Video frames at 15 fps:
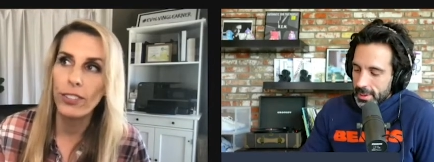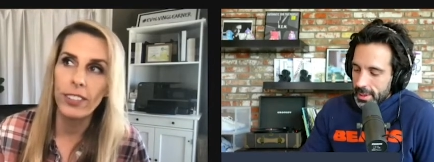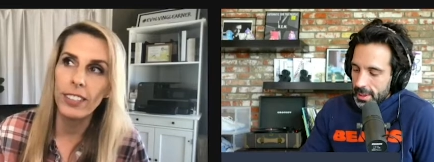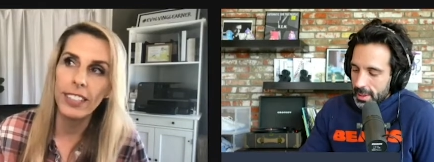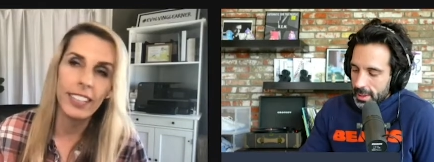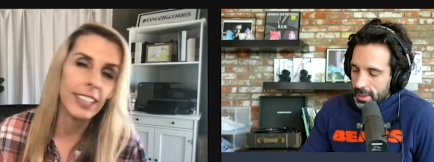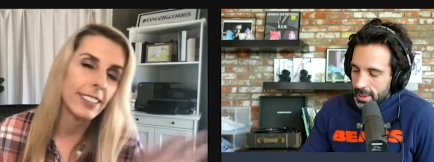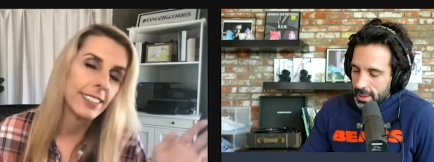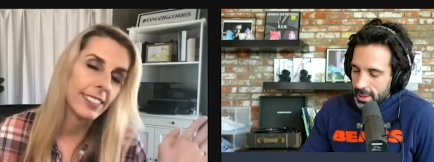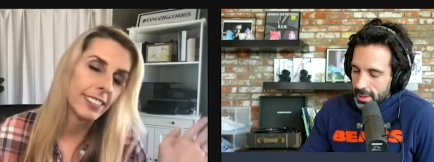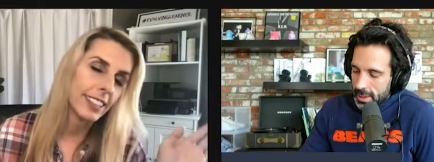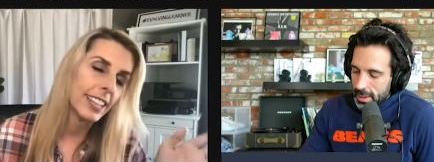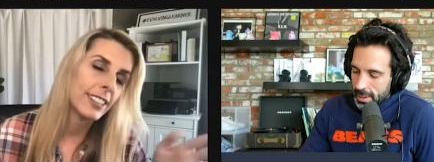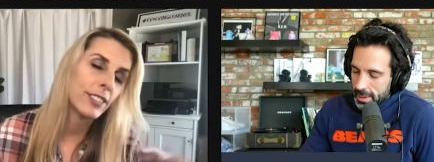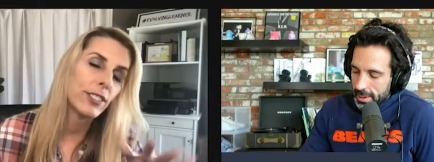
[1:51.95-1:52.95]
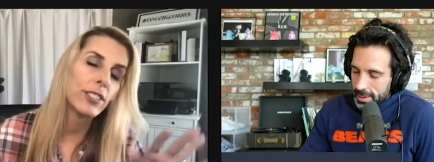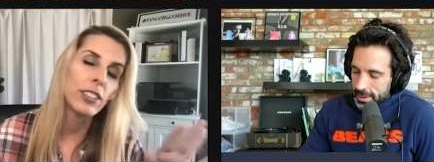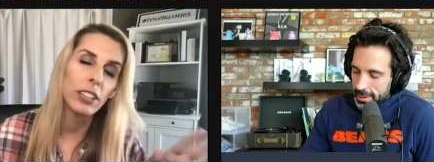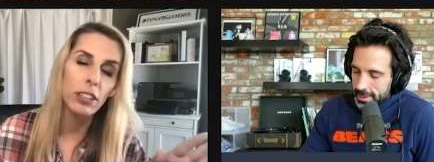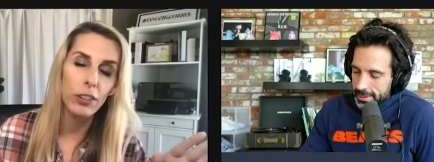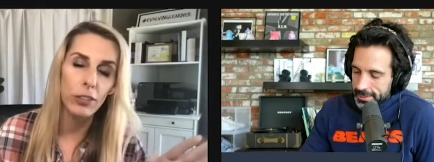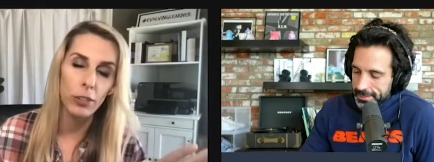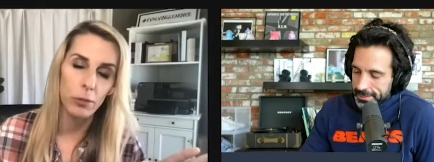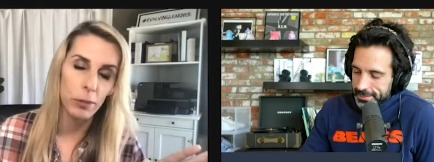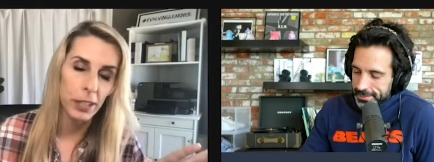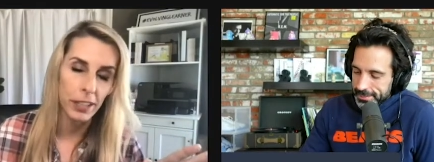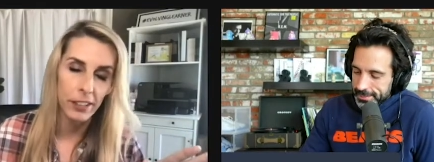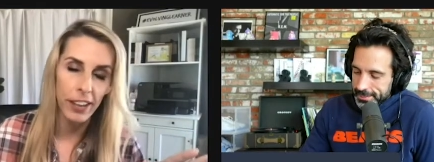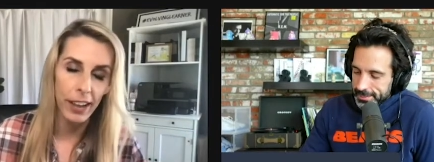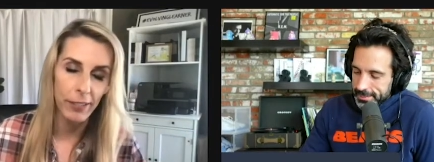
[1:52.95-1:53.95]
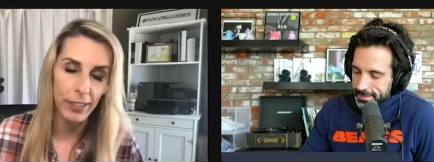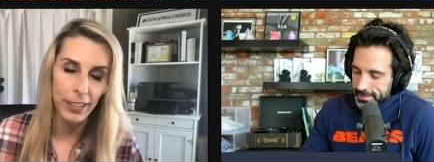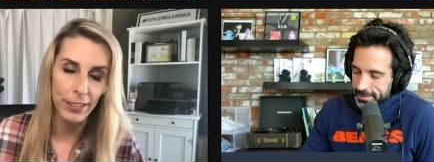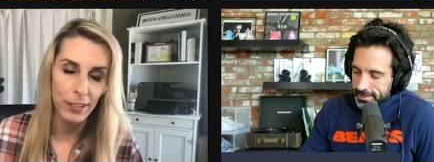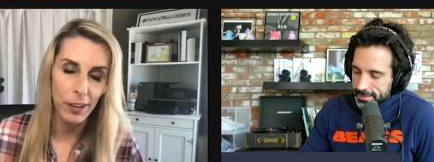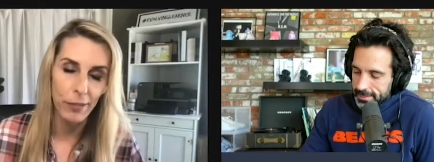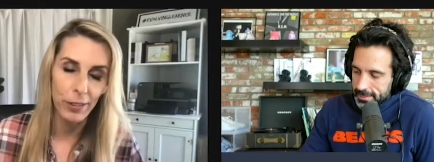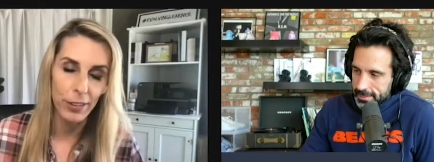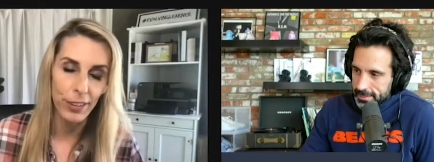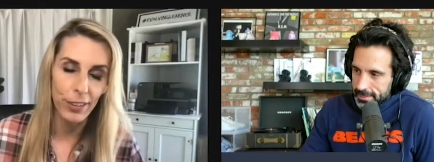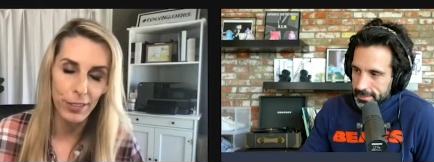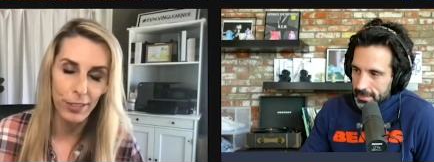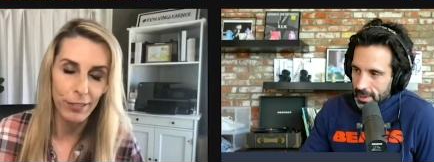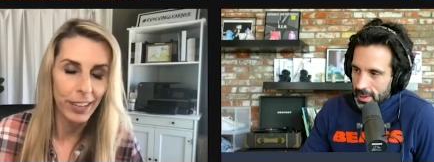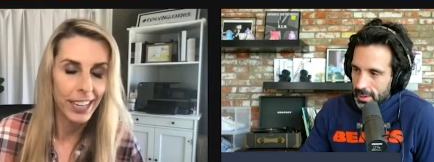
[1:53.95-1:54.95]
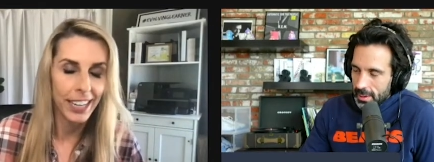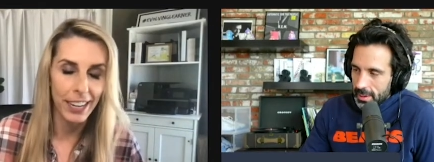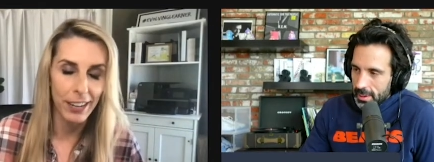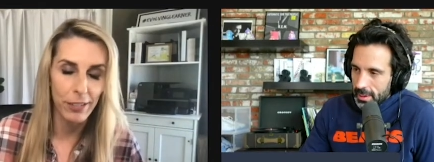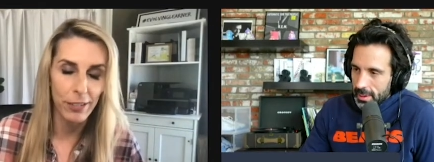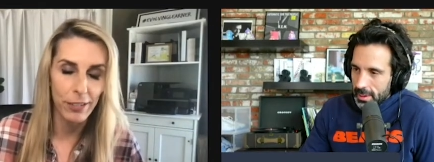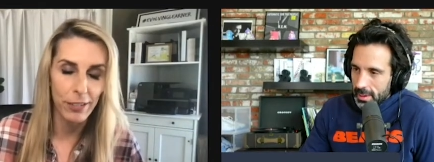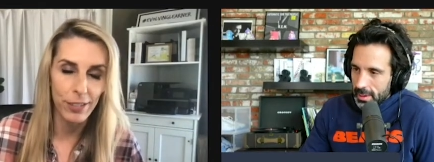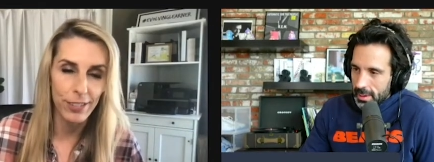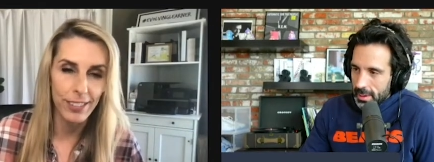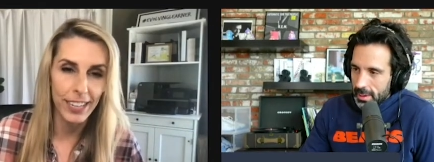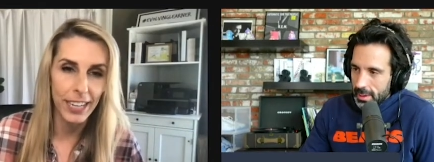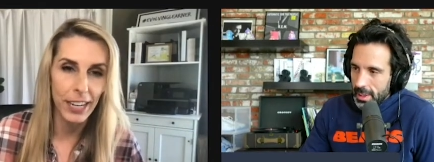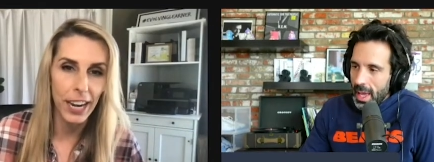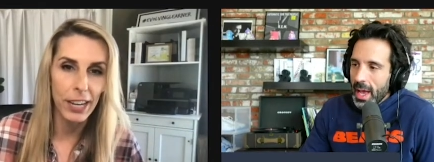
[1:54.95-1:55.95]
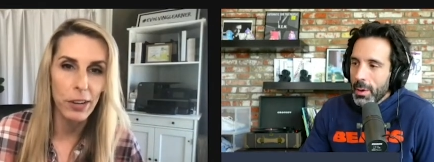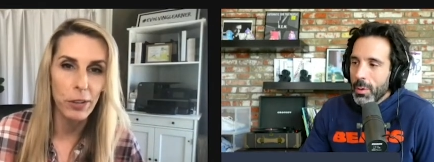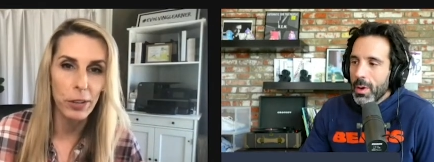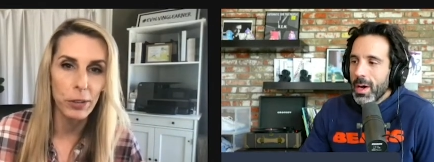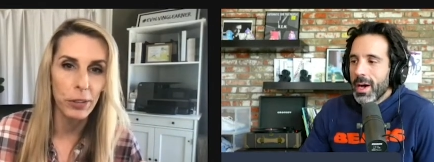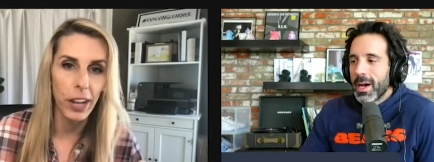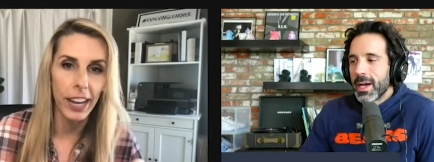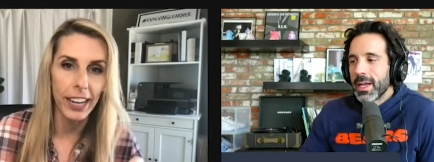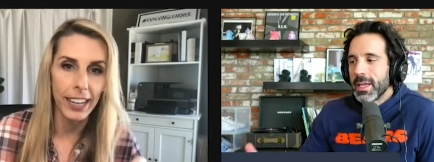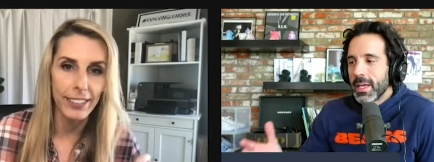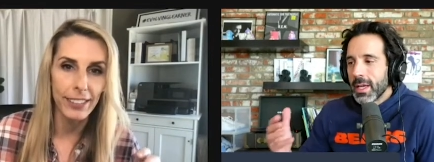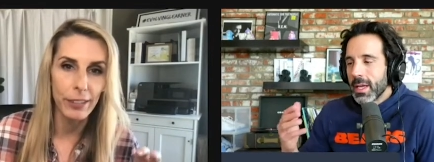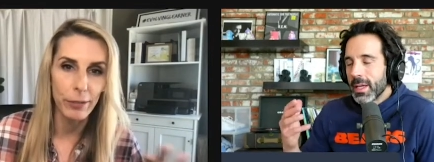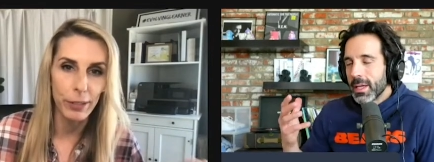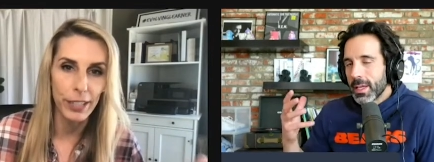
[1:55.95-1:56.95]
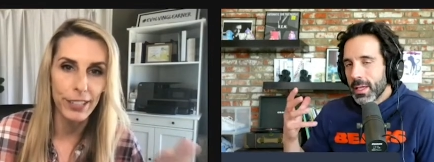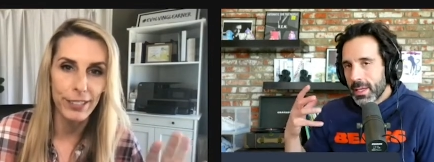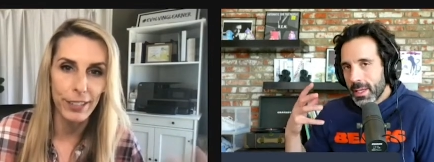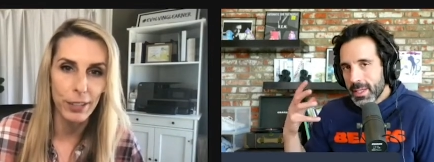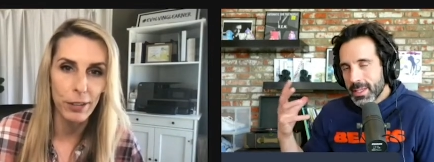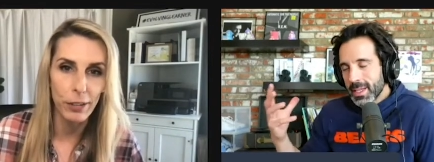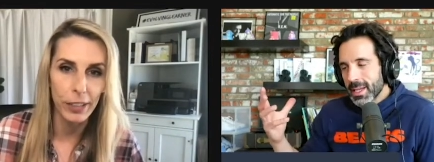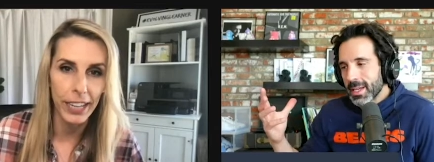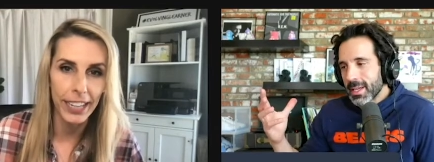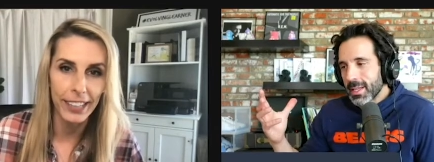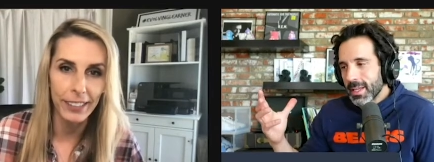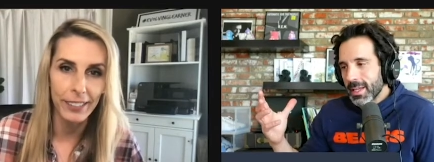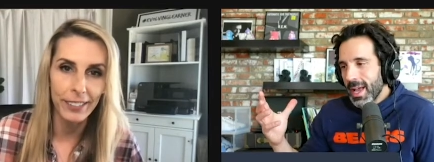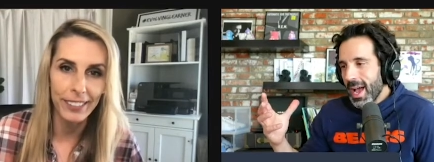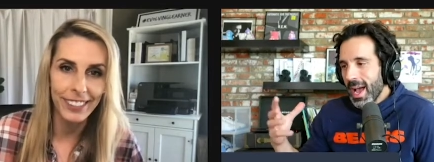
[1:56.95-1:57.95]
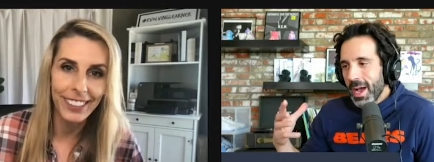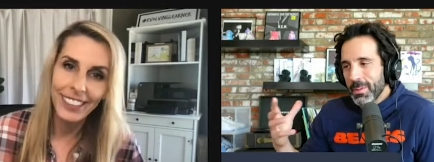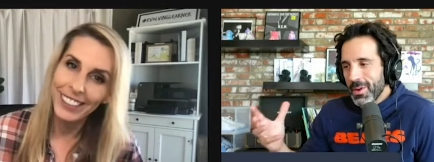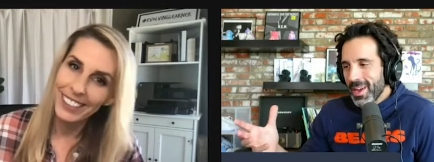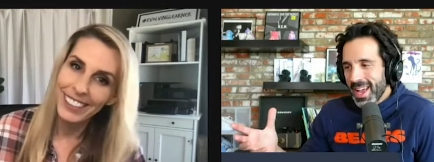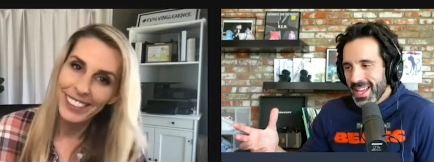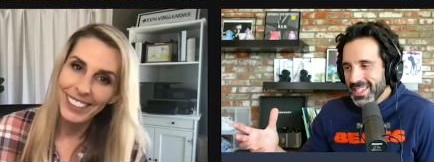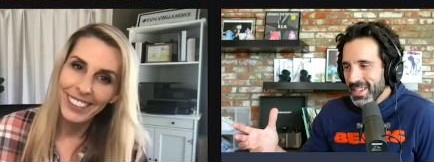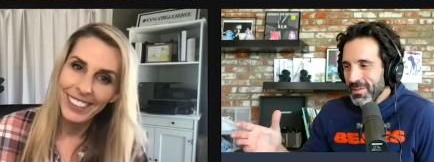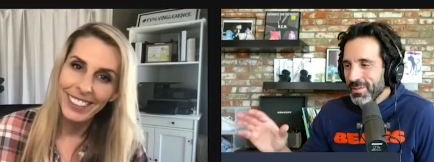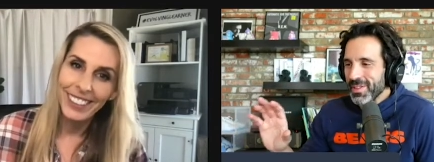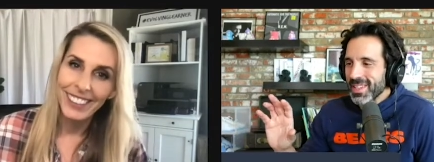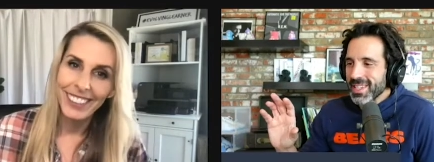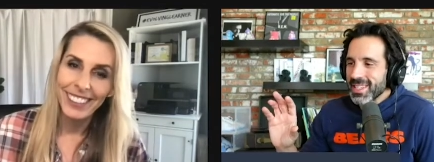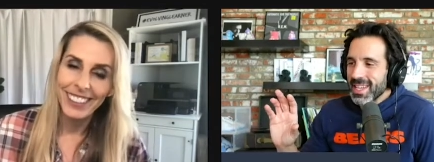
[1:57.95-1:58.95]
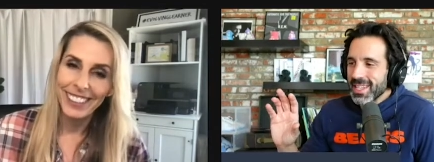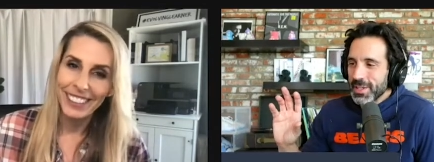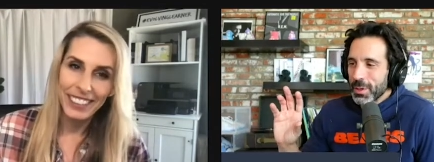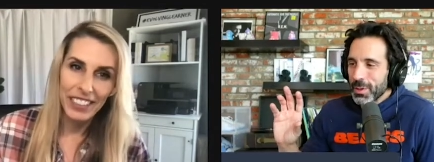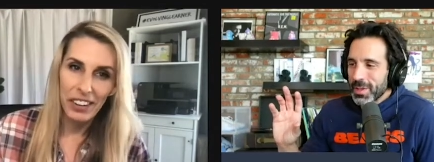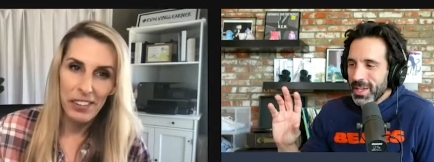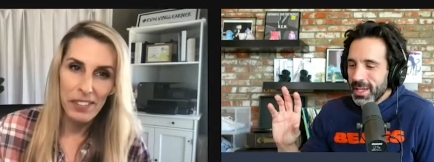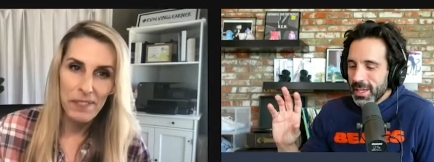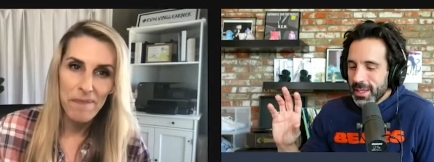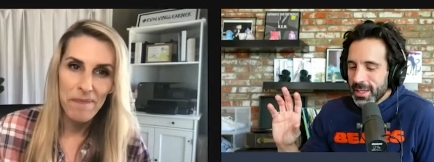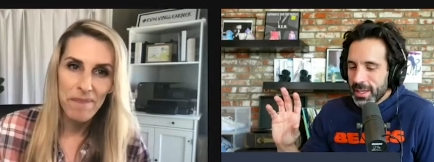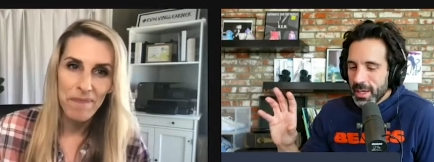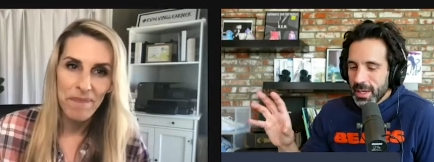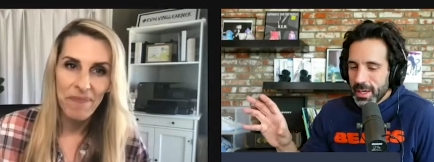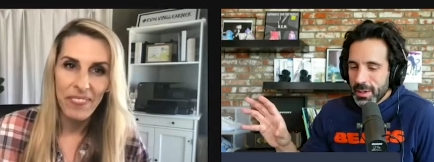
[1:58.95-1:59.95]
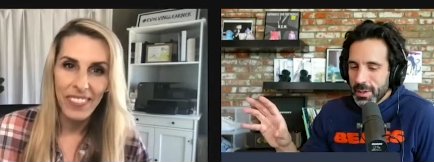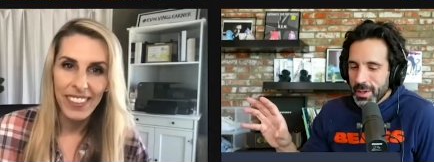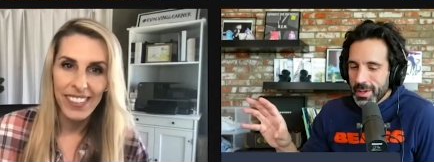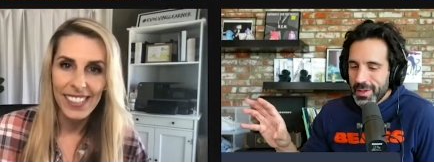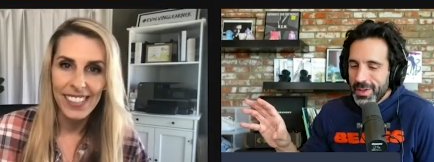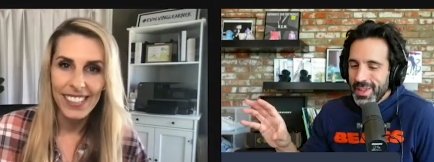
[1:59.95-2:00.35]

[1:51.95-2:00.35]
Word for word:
Speaker 1: it's it's just a little surreal having this conversation right now just yeah, I, I, know you're not asking for this listen, and you don't like yeah i'm
Speaker 2: not asking for this and so the, yeah. the the